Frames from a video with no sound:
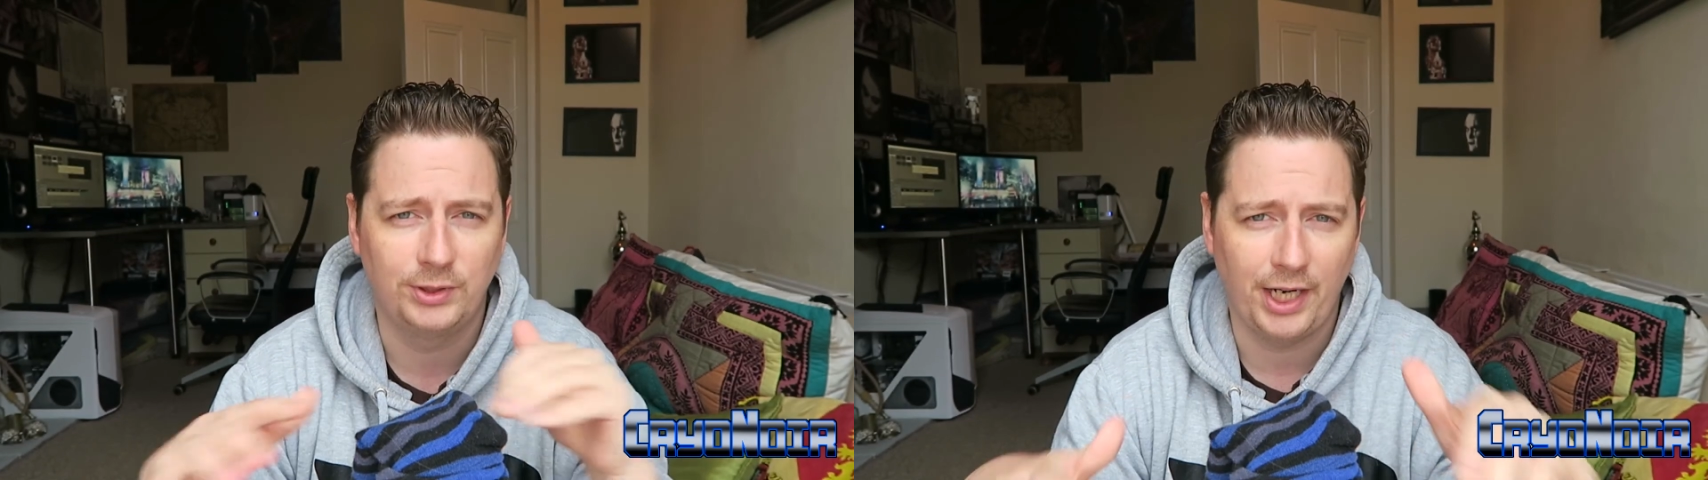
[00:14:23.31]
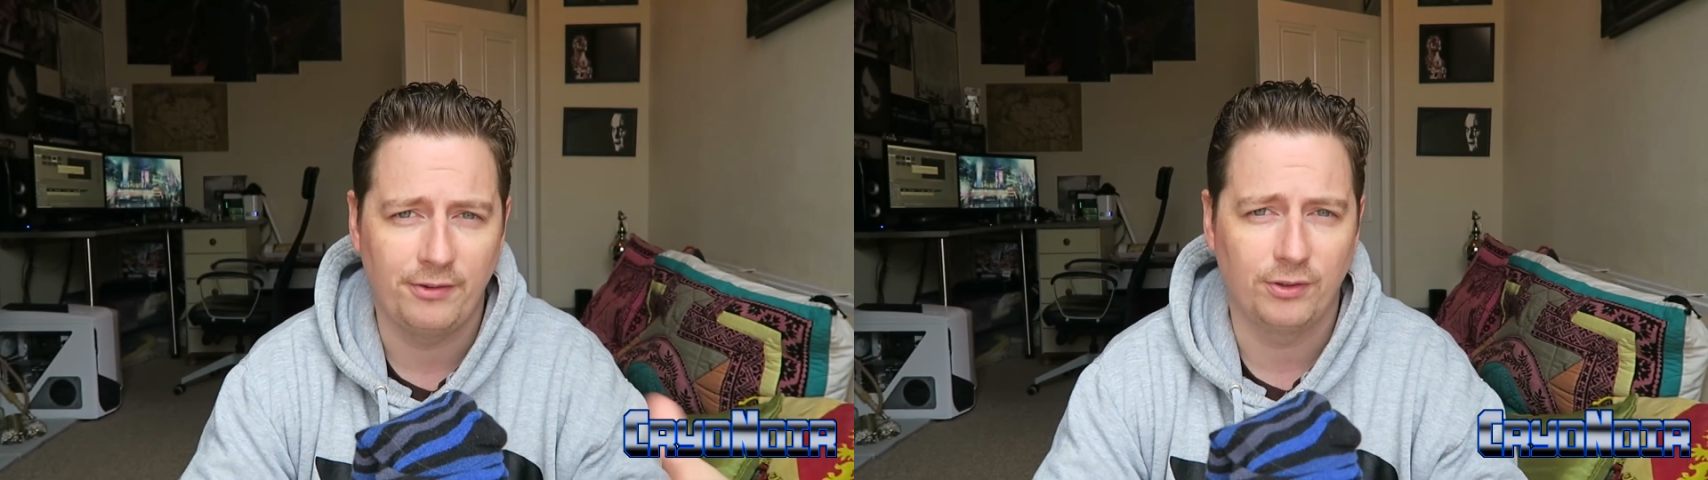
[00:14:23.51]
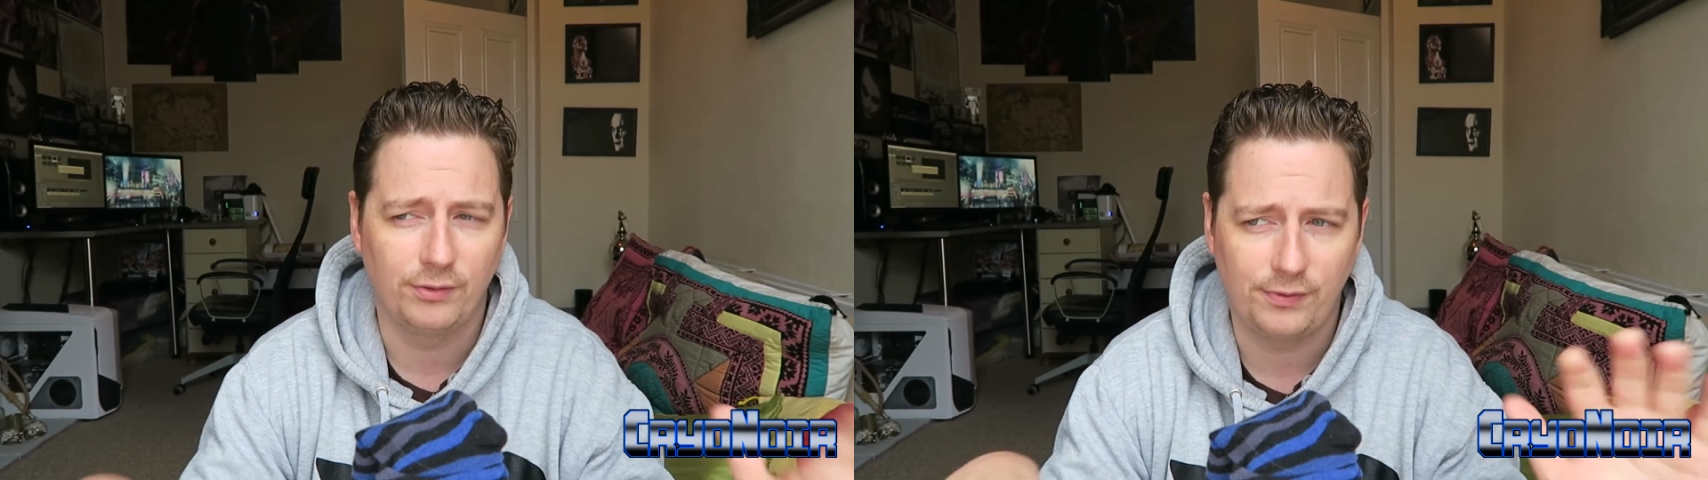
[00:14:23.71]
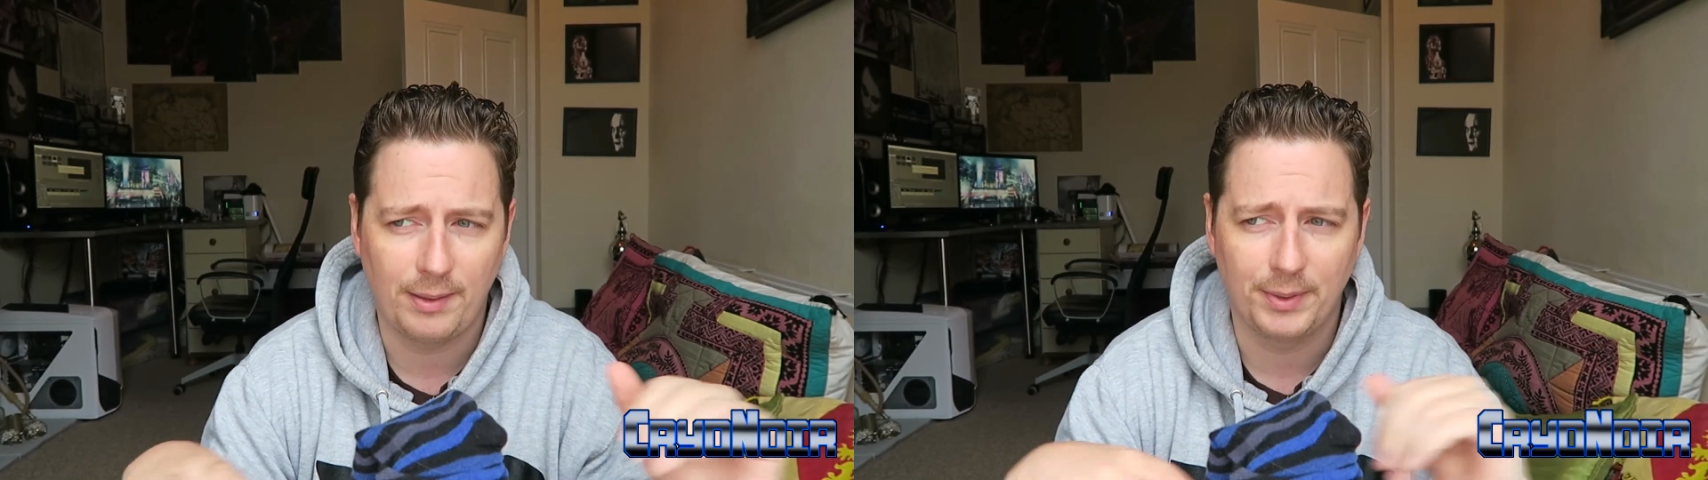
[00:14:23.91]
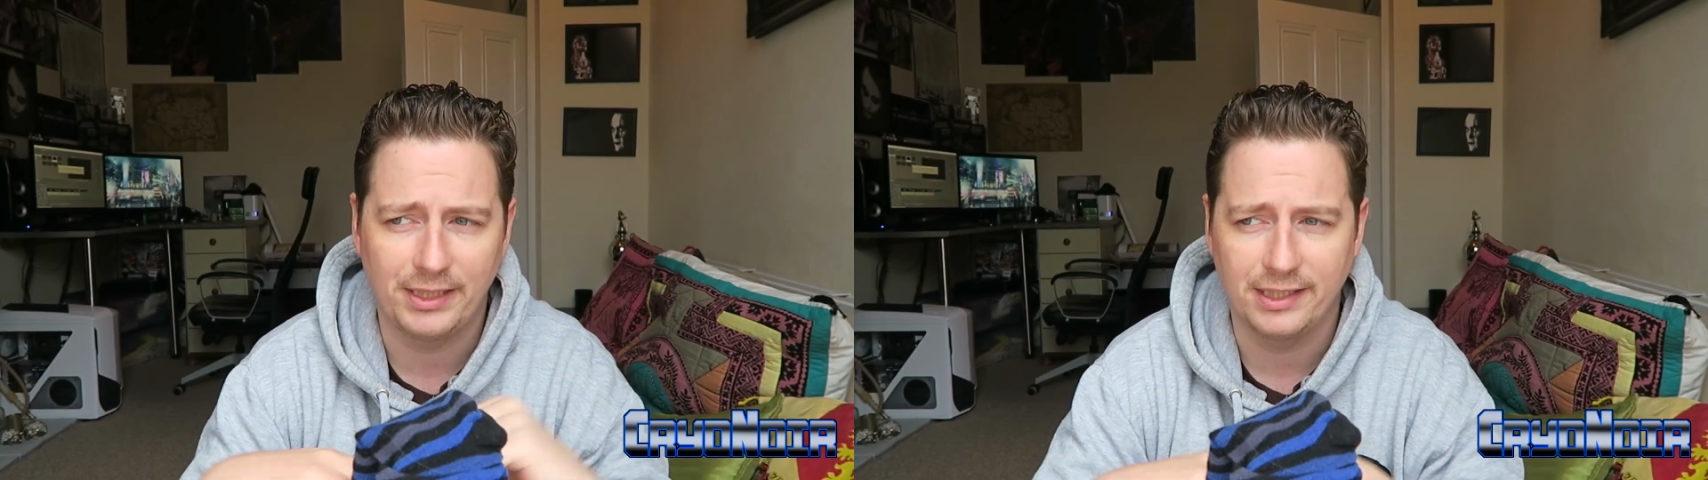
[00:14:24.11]
general
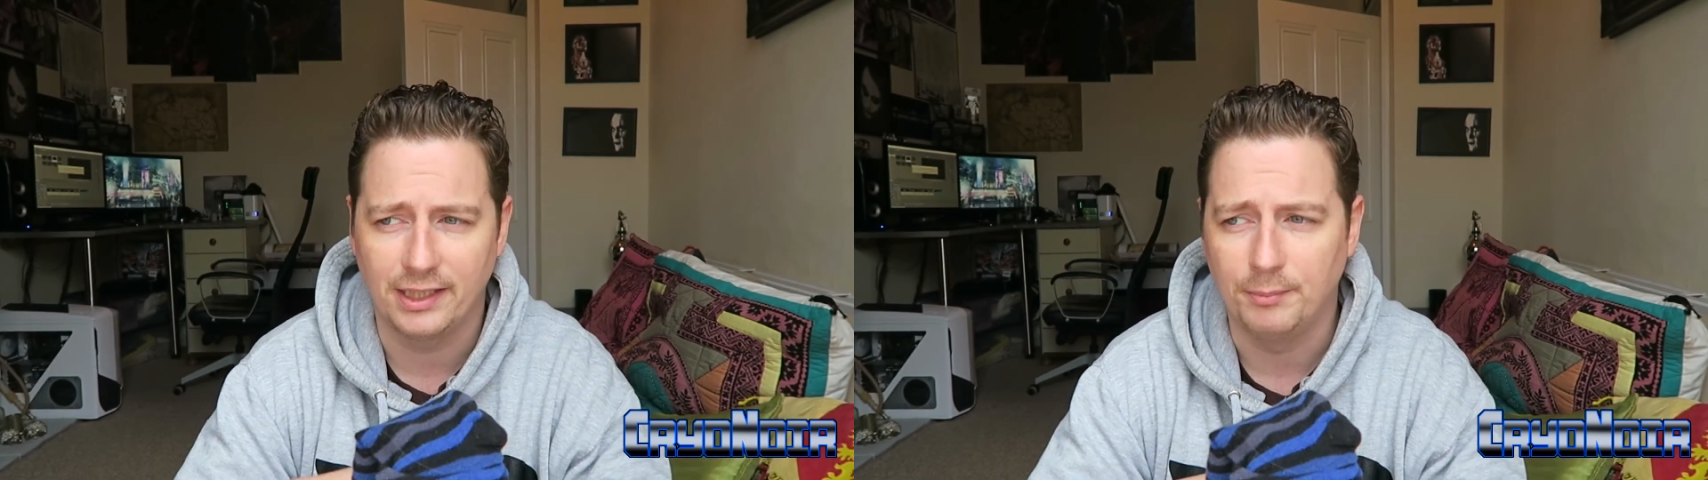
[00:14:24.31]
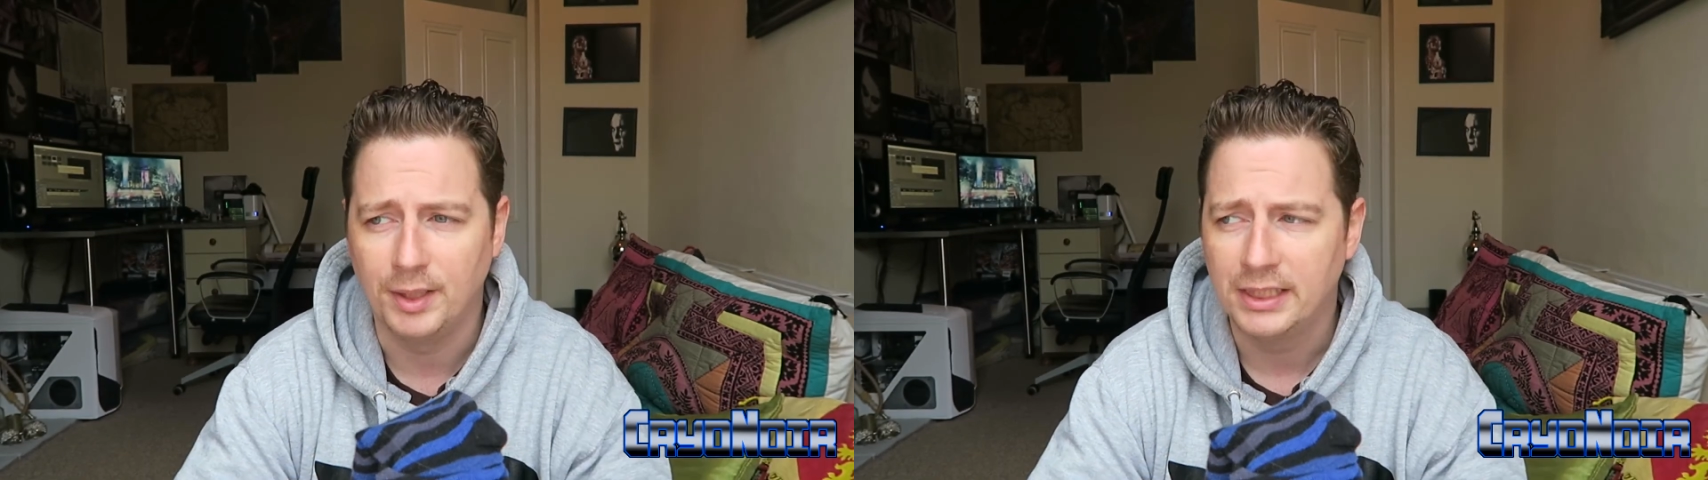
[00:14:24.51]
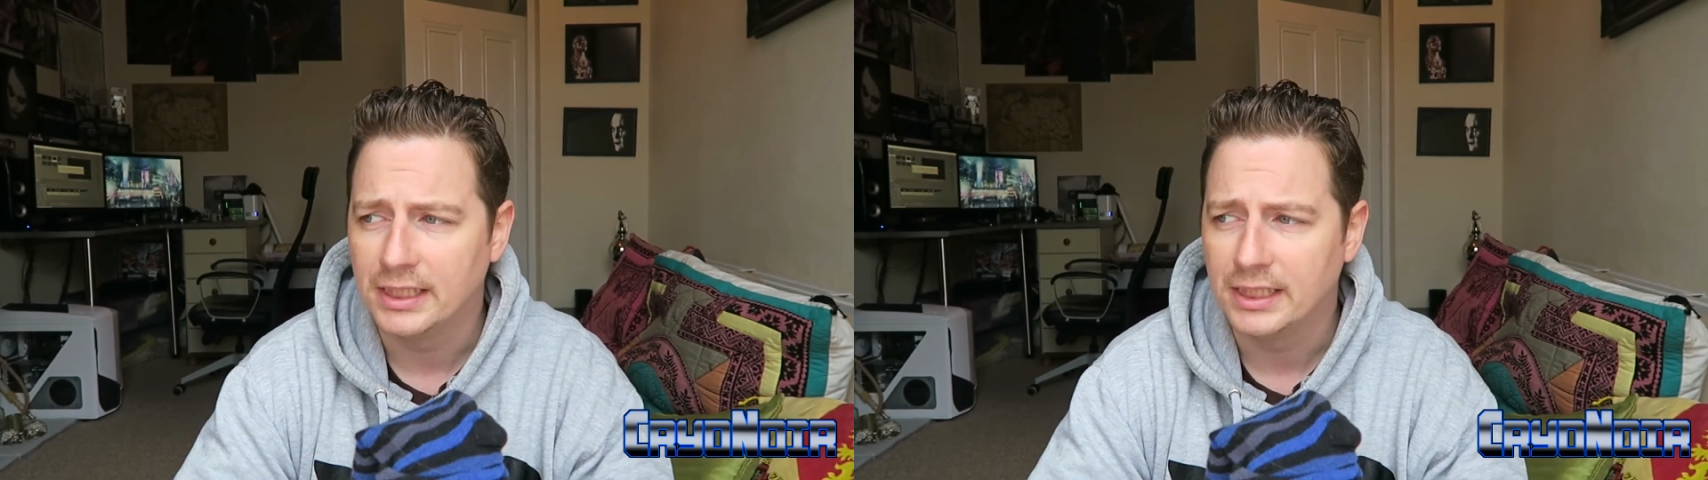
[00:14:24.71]
family time,